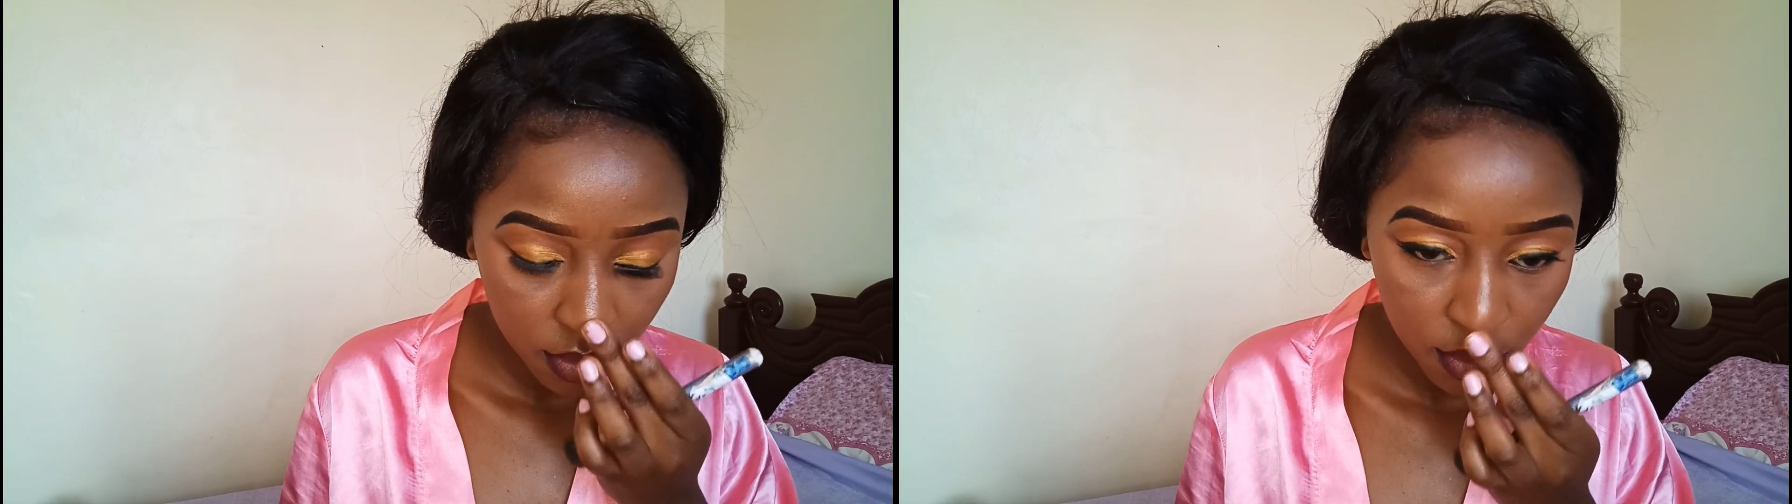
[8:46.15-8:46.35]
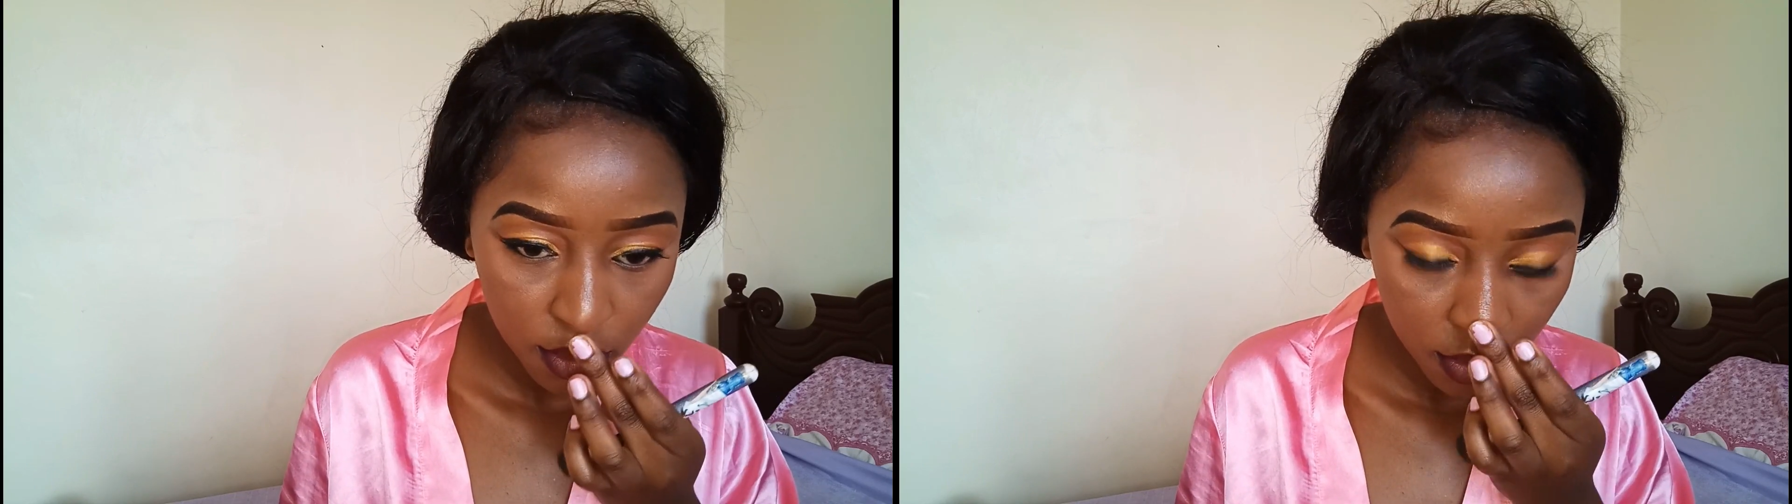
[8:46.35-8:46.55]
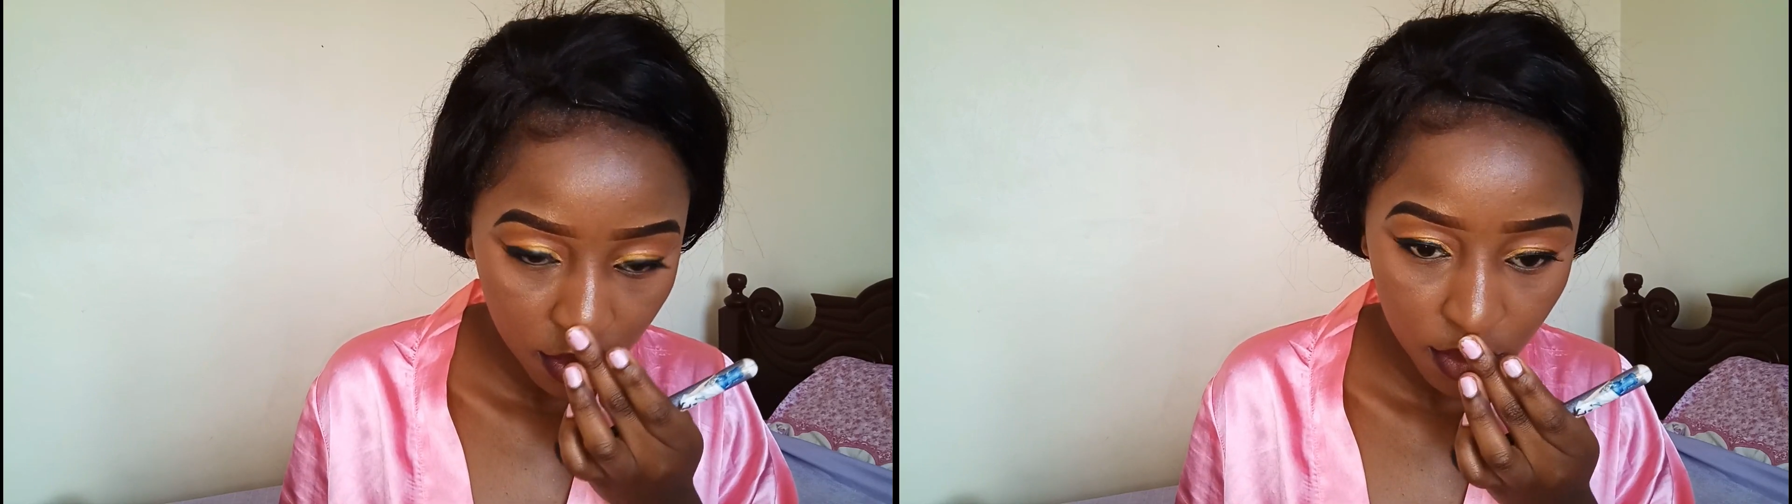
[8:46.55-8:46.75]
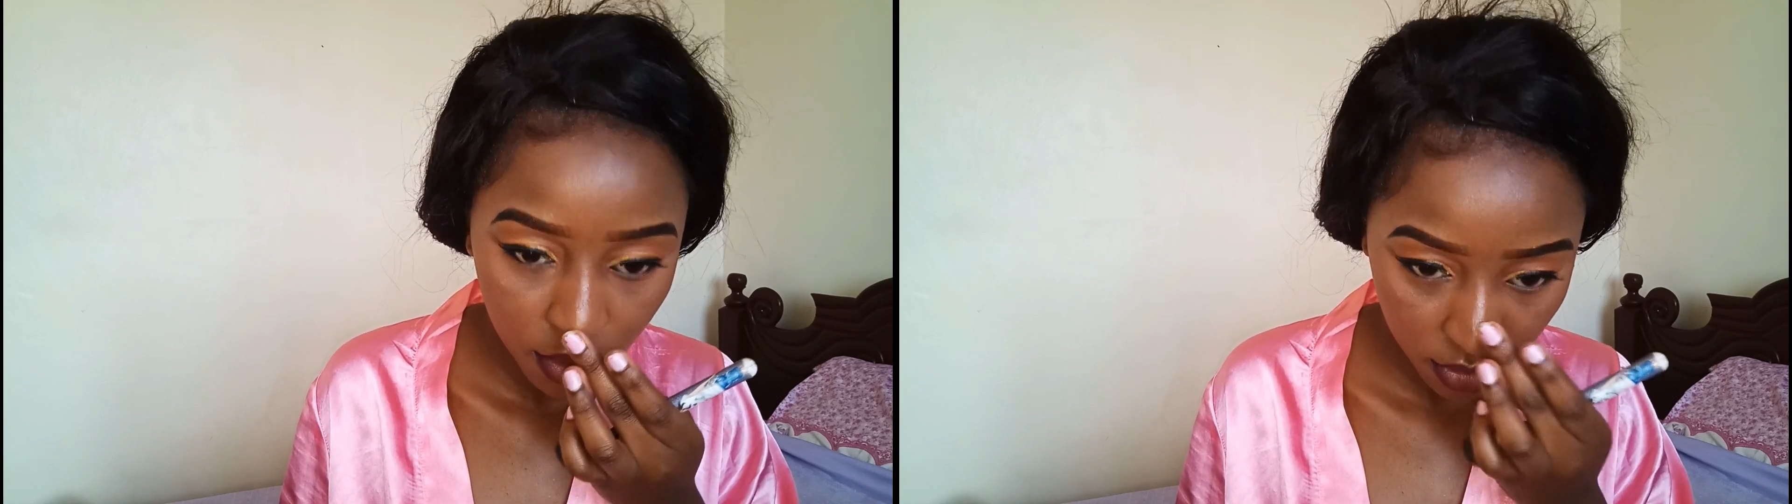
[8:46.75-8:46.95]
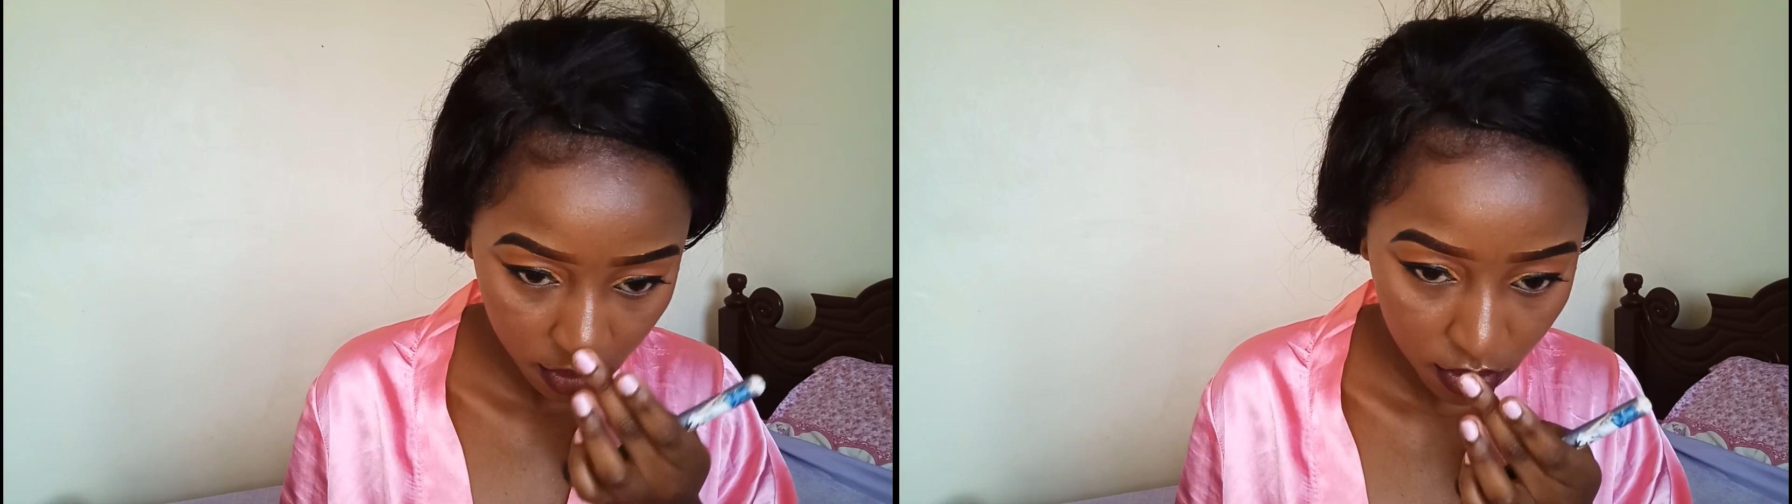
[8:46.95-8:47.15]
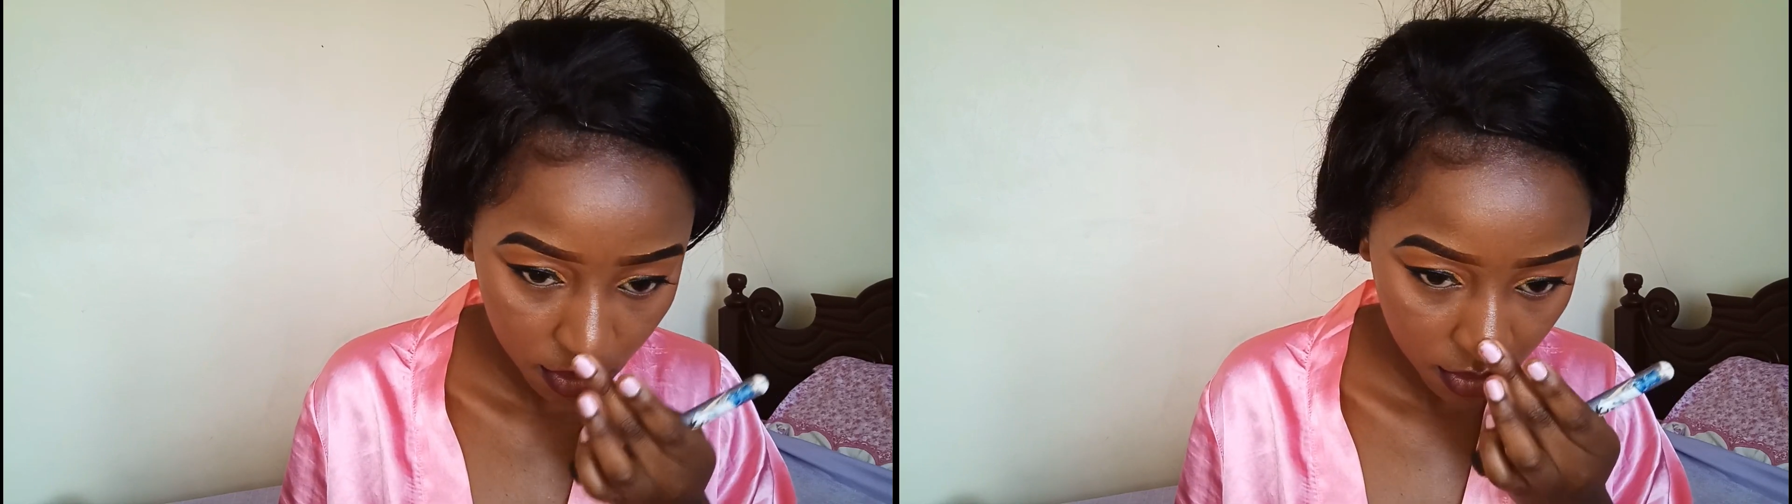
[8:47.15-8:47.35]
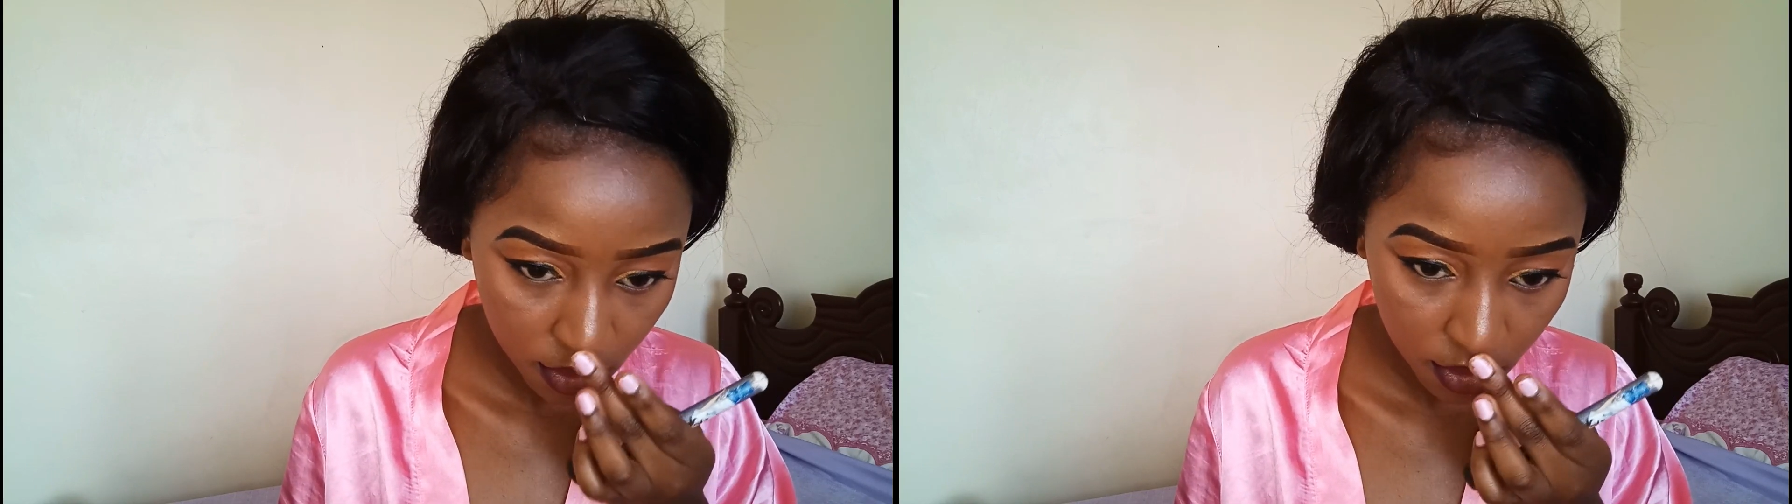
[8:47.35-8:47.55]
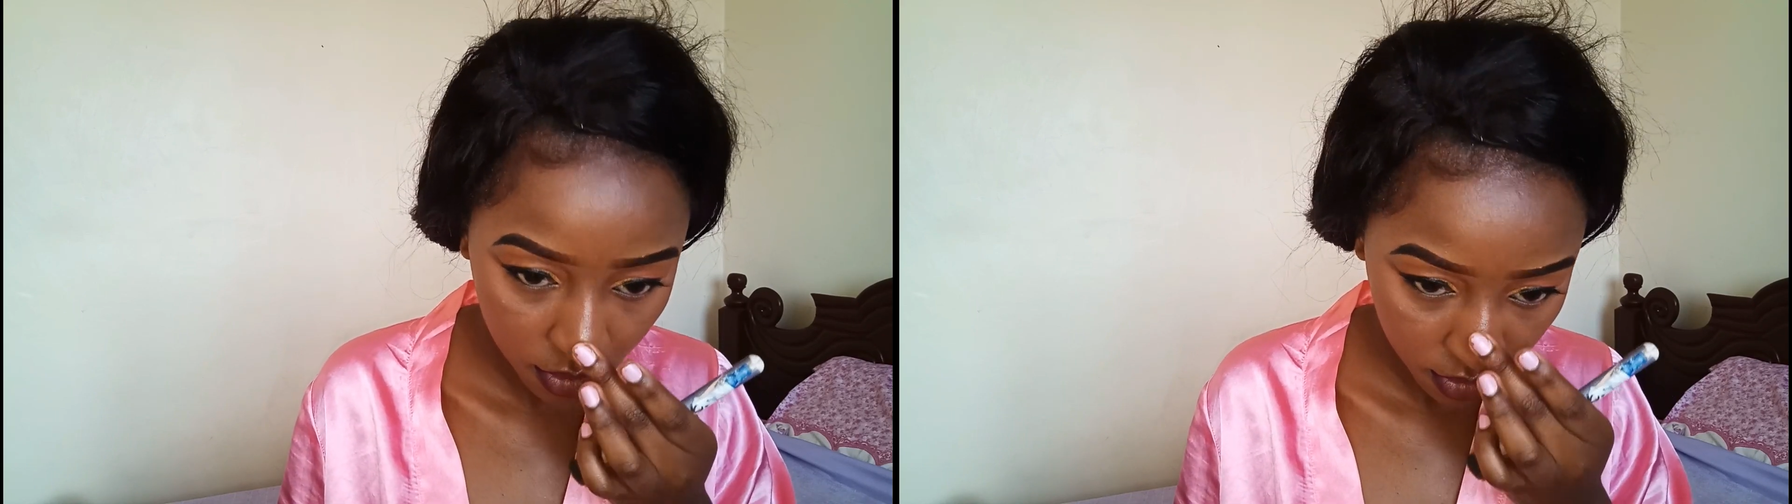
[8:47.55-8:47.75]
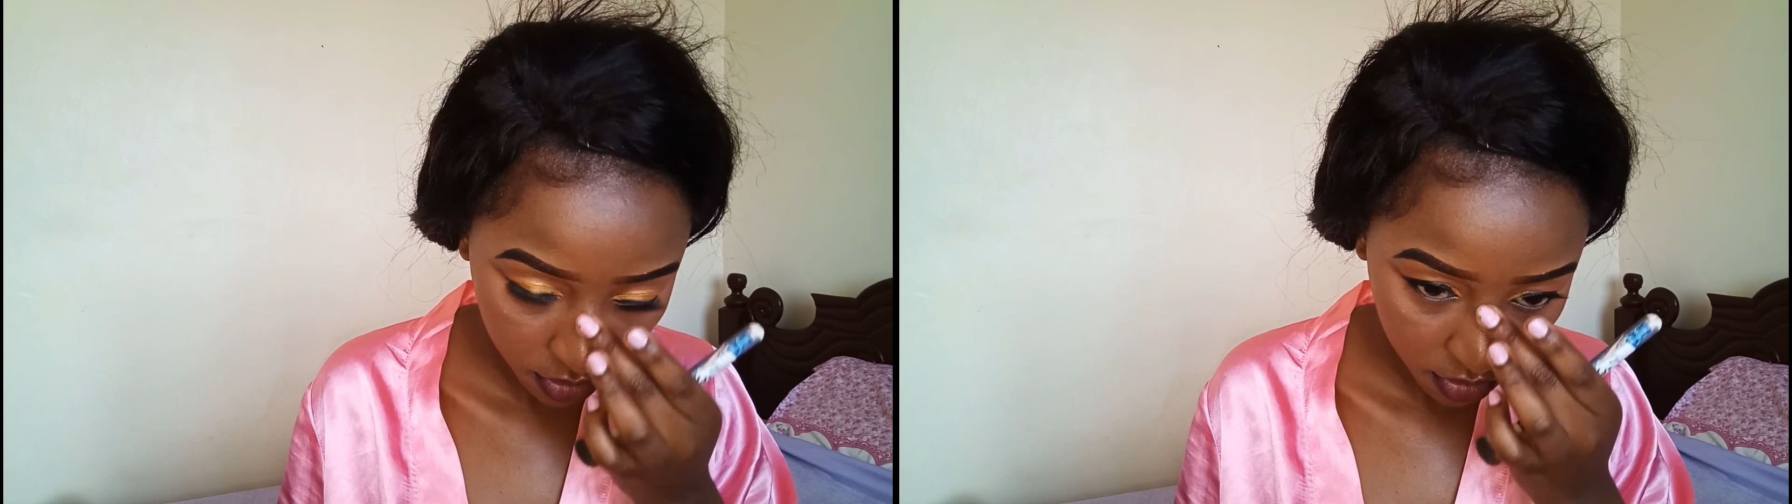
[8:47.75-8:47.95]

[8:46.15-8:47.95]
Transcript: places I want.